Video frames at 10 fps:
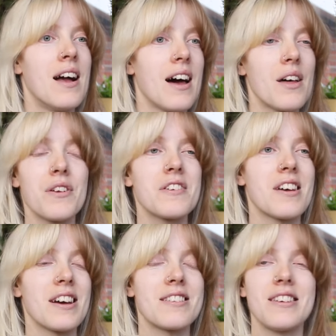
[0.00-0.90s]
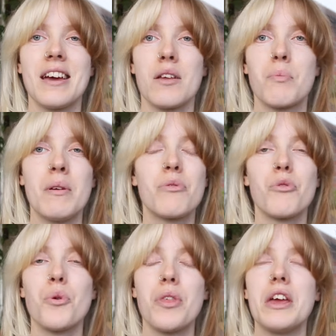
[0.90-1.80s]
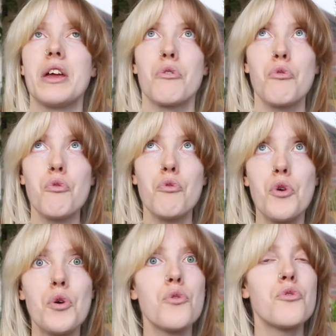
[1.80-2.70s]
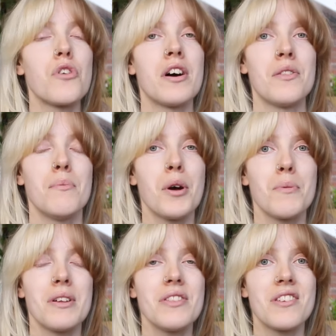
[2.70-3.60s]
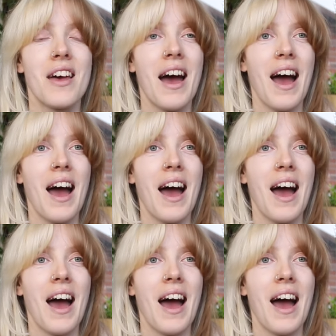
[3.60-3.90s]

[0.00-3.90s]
health anxiety has been through the roof at the moment